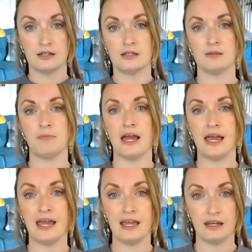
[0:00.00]
the
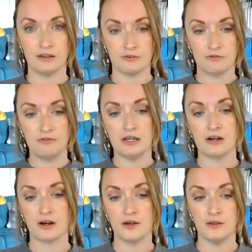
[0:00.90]
pain, the
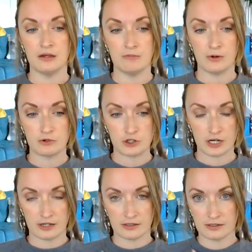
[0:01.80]
fear, and the
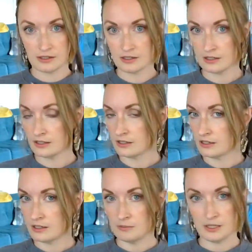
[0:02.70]
emotion.
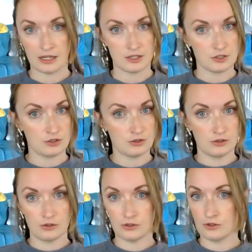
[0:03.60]
Because
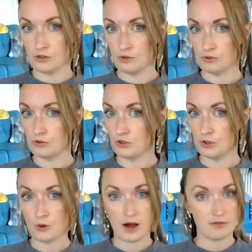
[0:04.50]

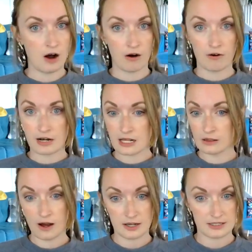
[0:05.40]
you have already
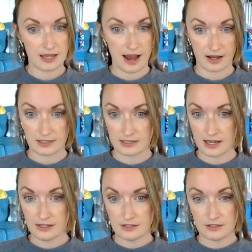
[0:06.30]
lost
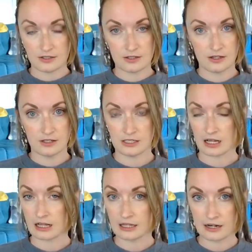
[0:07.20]
access to
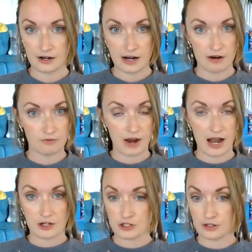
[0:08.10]
clear and
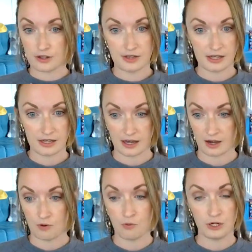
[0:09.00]
rational
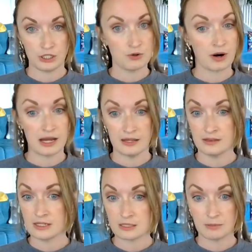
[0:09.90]
thinking when you are in
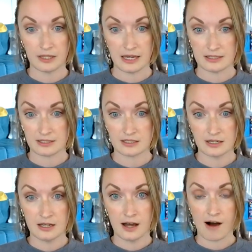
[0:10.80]
this place
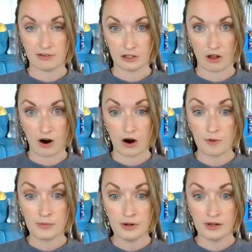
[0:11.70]
of
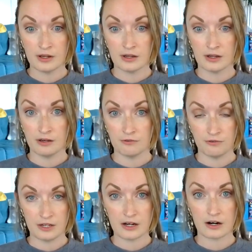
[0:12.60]
alarm
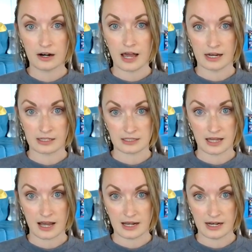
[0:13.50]
fear and
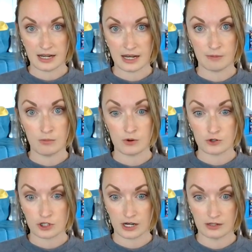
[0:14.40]
anxiety and
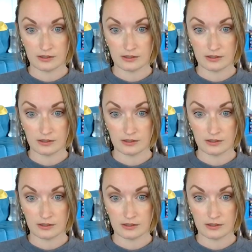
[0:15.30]
emotion.